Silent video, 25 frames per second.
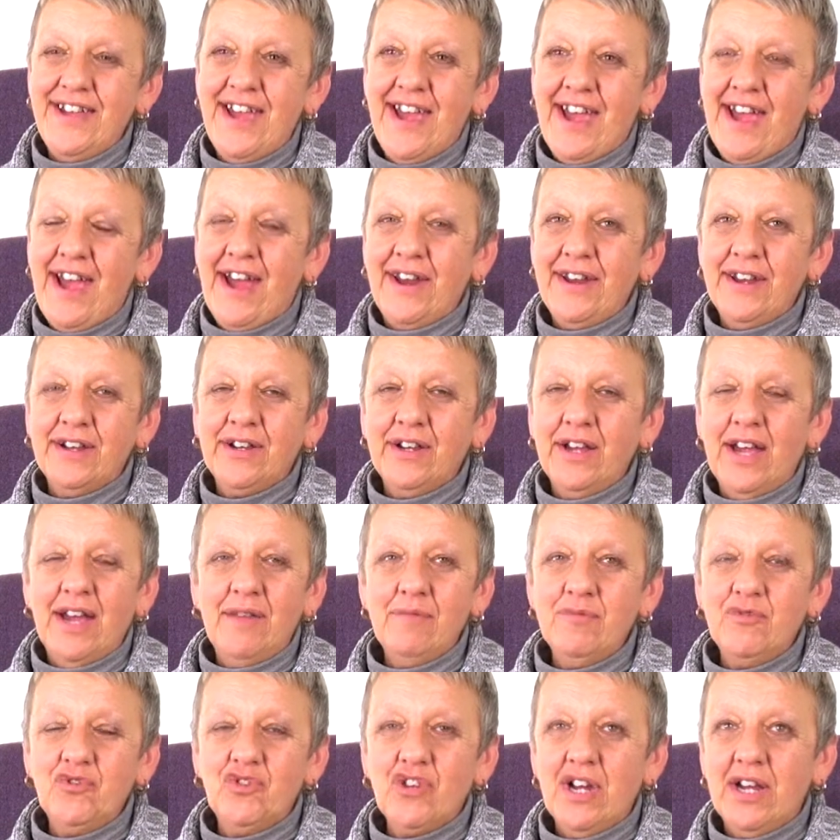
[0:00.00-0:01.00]
Yeah, and
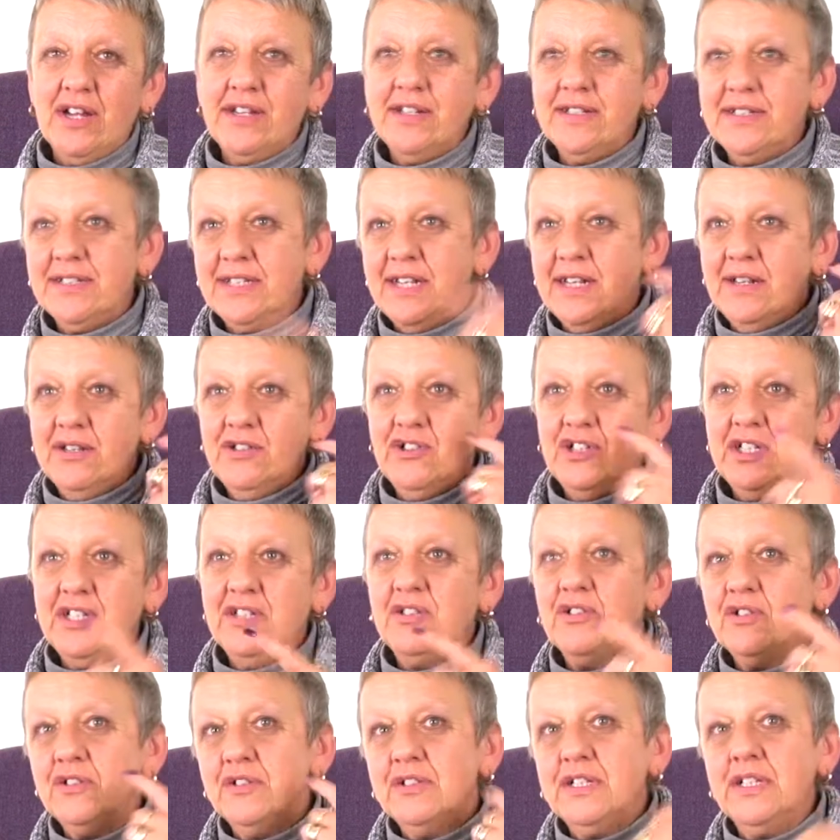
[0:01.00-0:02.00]
I'm trying to sit,
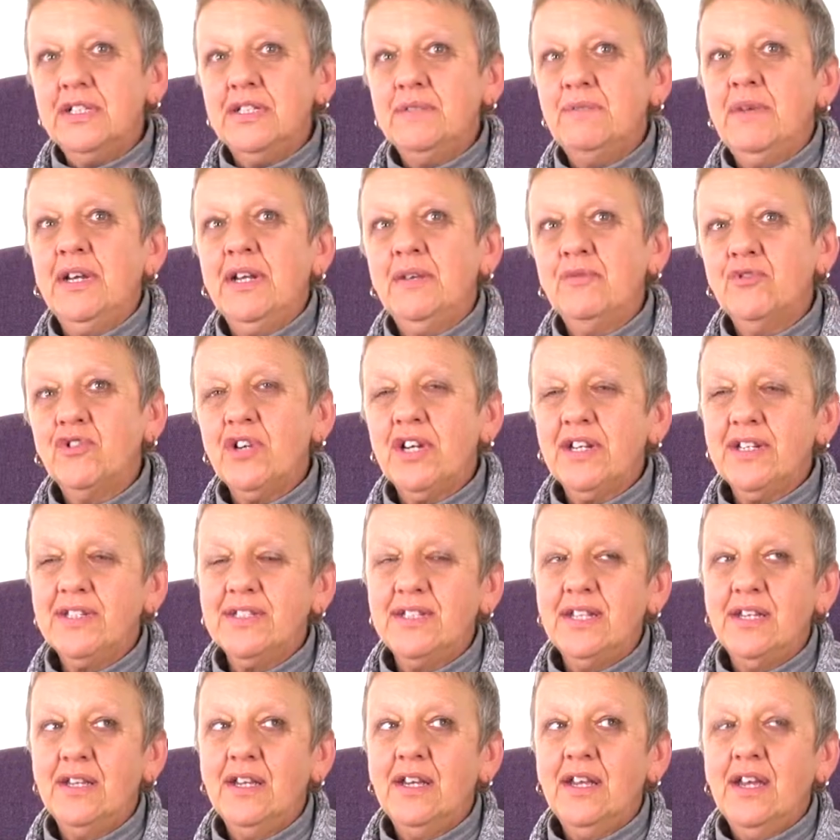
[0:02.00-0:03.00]
she's talking to me, and I'm trying to
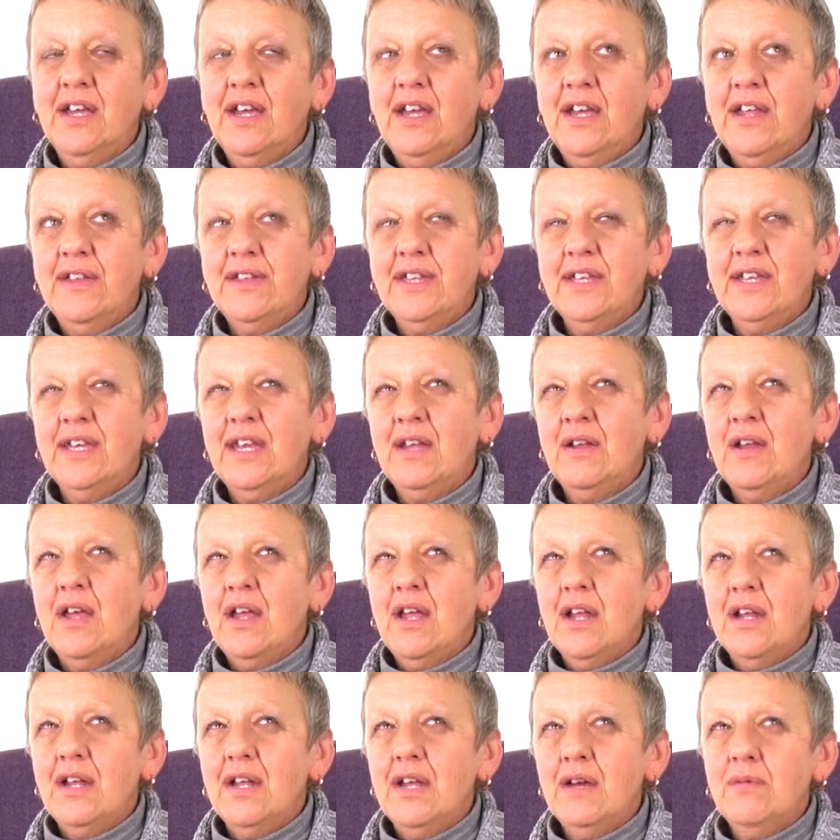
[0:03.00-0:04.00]
sit thinking,
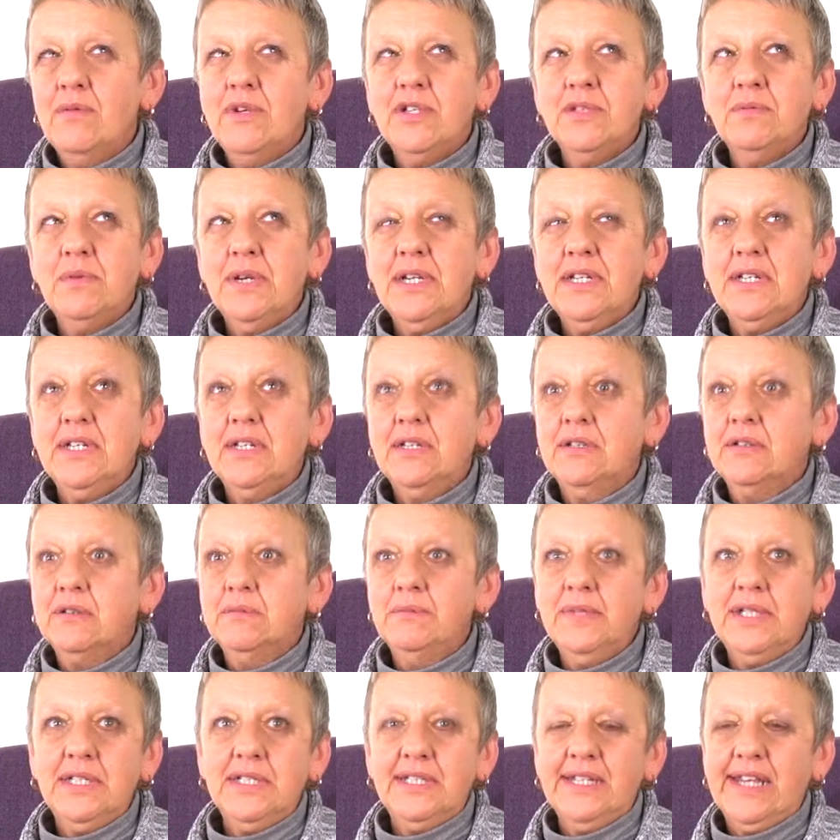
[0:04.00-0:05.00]
now, which way did I
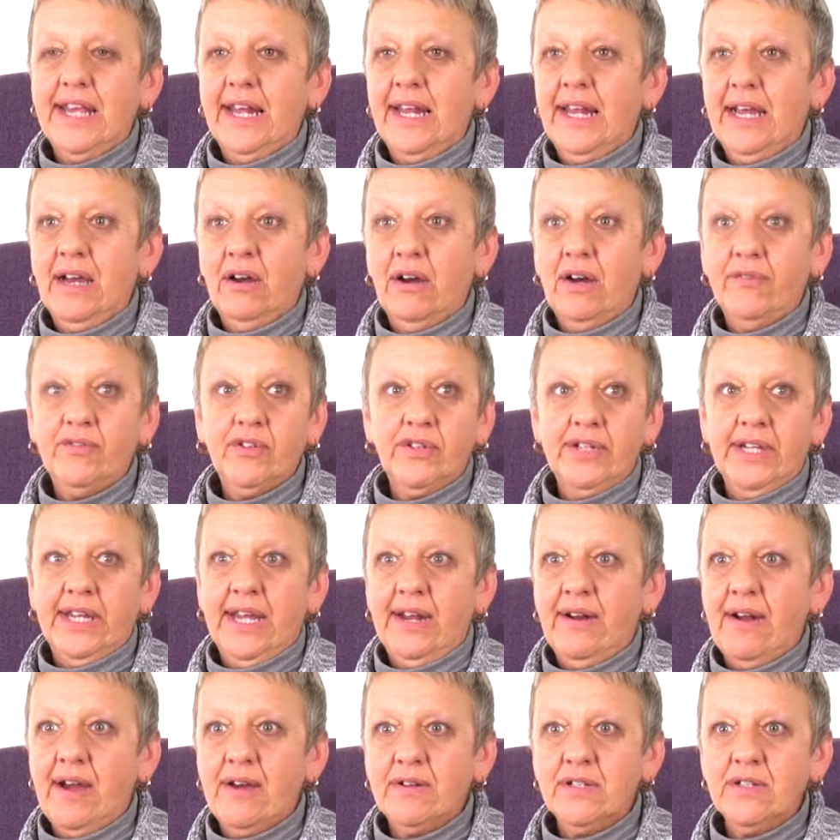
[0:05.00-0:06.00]
come in to get out? I've got to
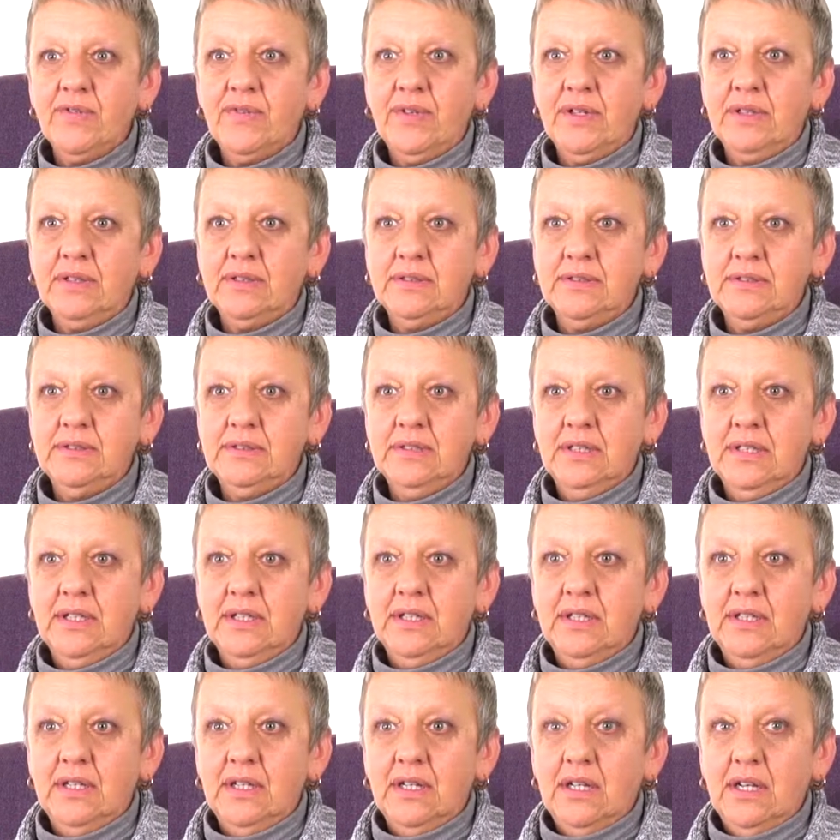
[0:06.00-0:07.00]
get out of here.
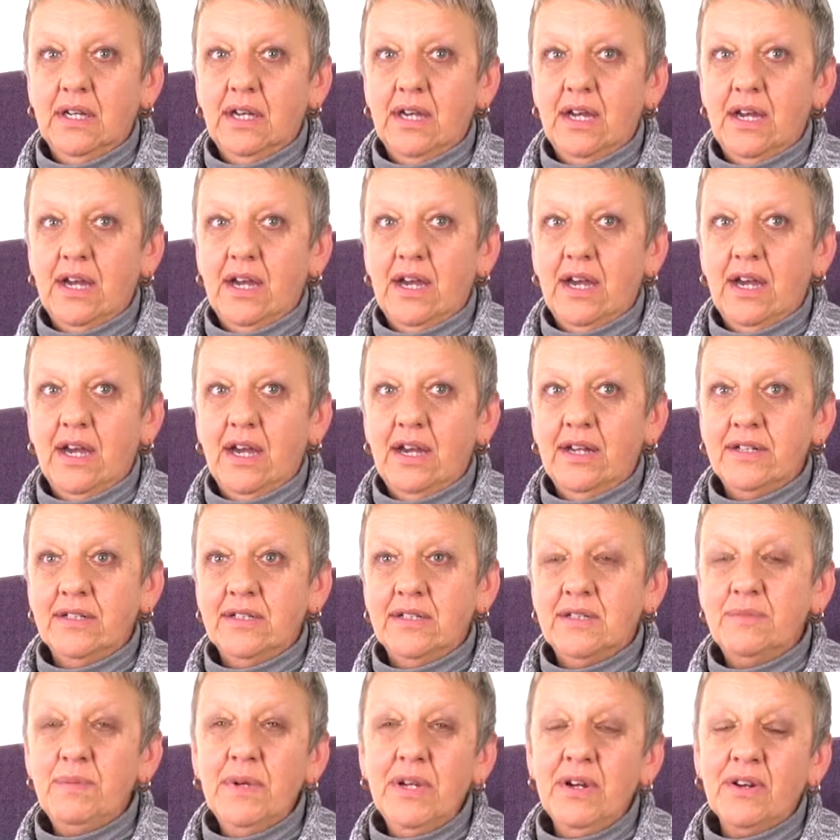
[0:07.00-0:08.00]

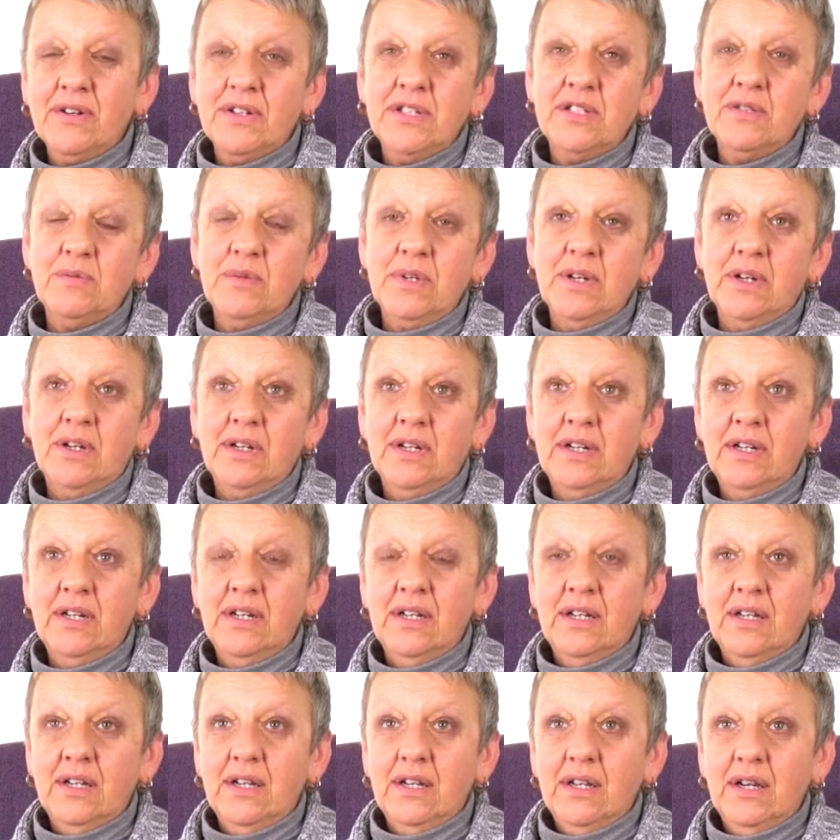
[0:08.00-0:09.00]
And to be honest, we are.
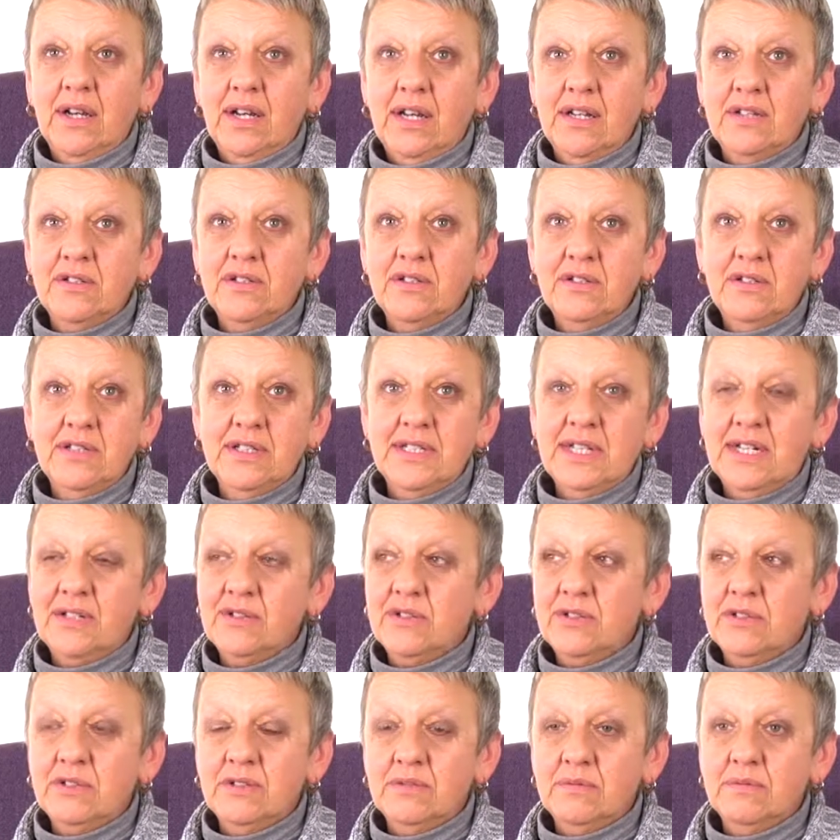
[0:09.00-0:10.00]
As soon as that
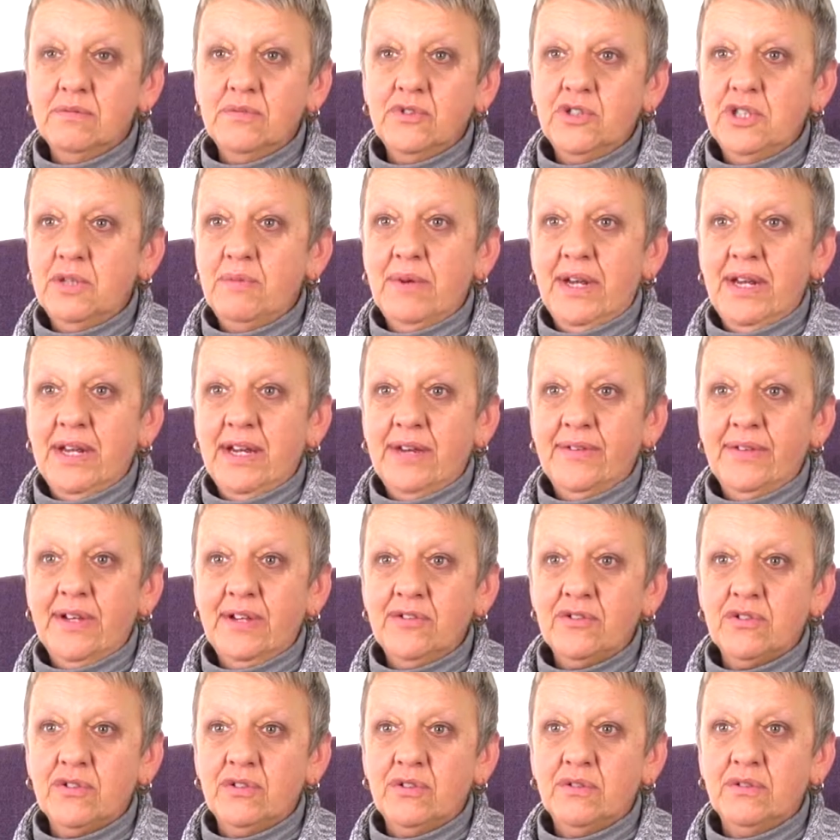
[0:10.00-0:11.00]
door, she went out
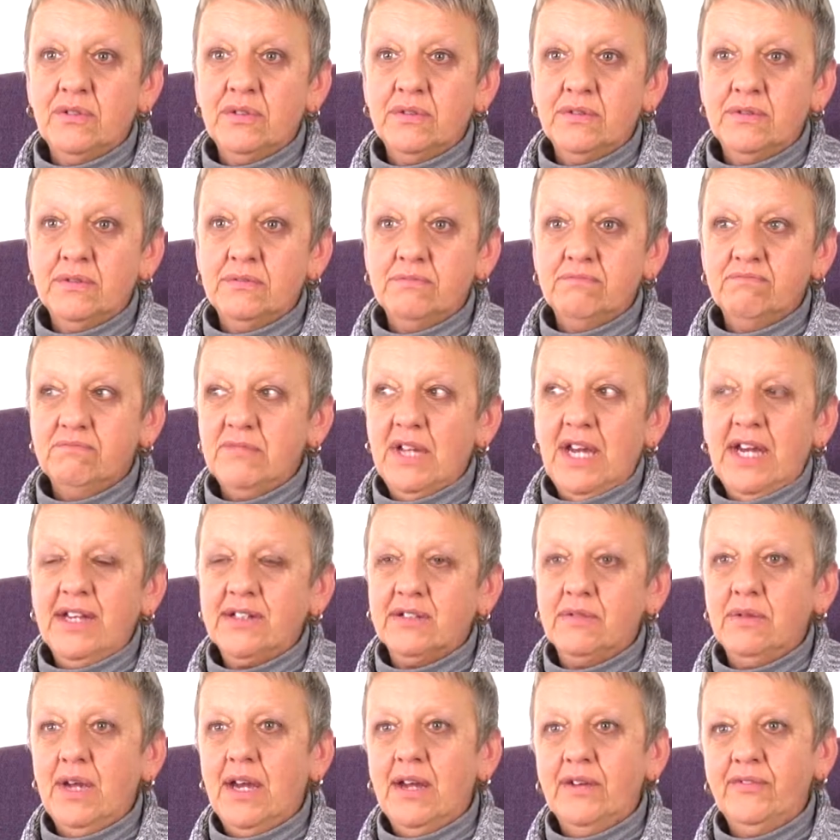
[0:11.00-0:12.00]
that door,
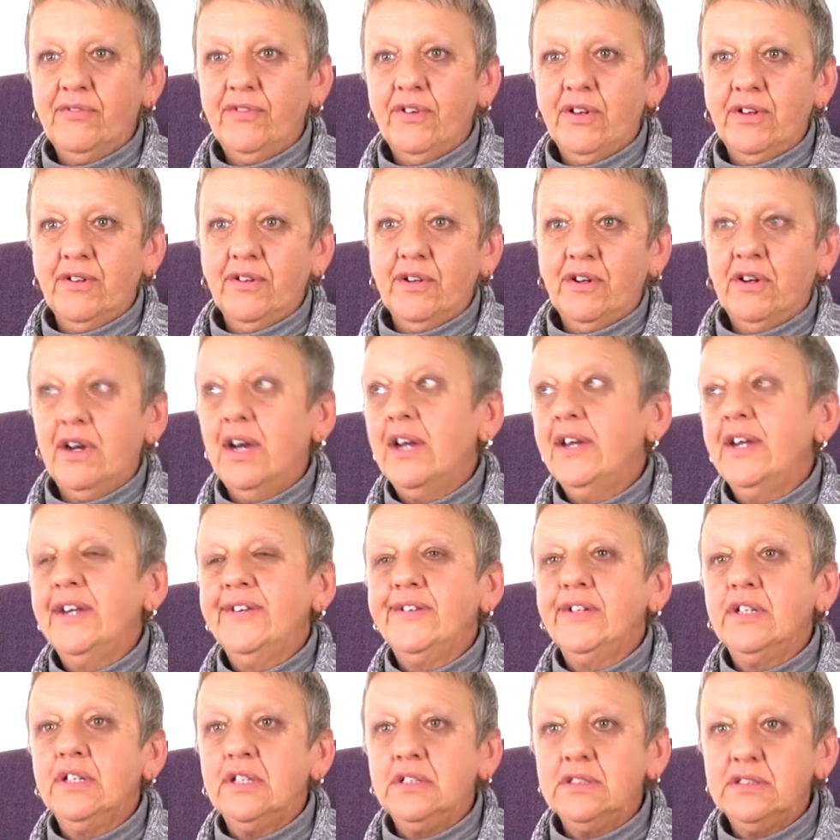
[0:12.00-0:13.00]
I'd followed her and
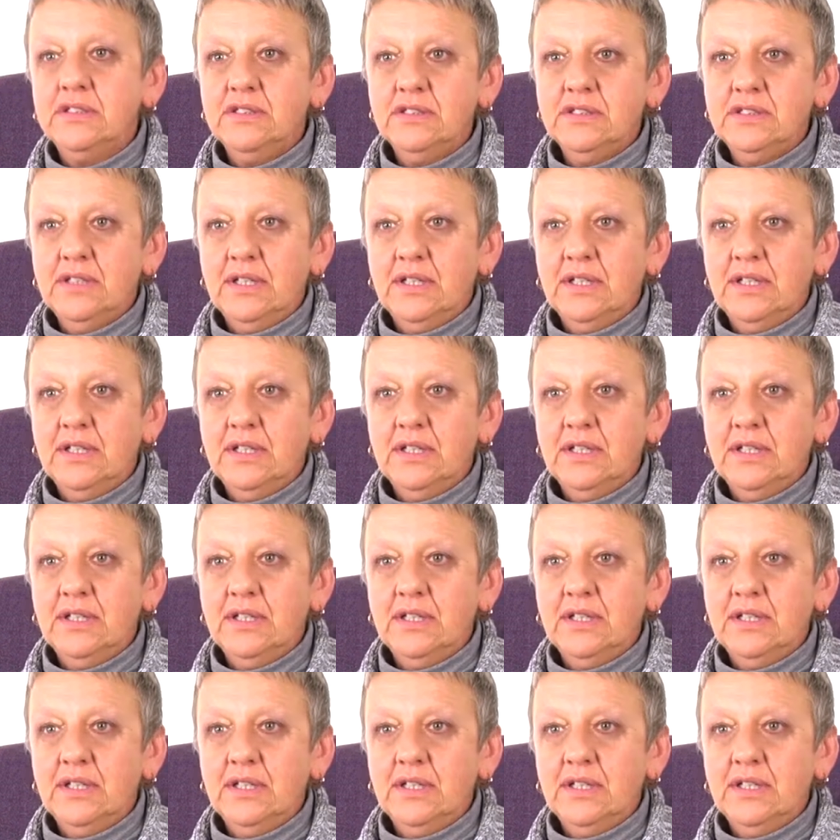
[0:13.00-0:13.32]
I'd gone.